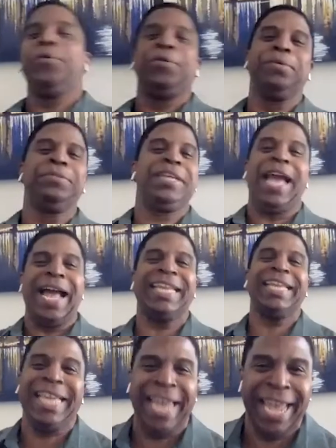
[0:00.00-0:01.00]
who, who's
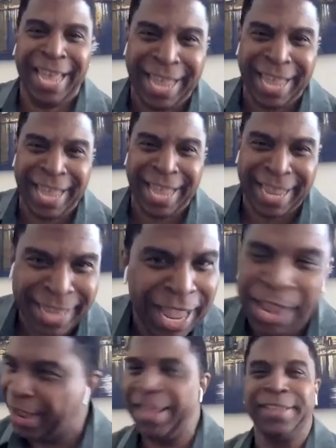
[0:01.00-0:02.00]
got a kid,
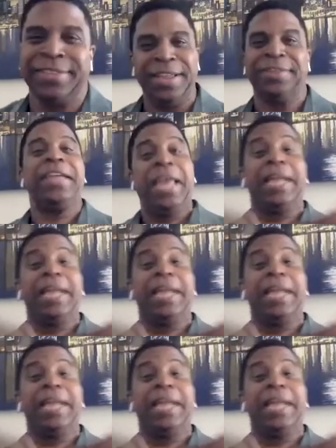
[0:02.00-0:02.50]
it, their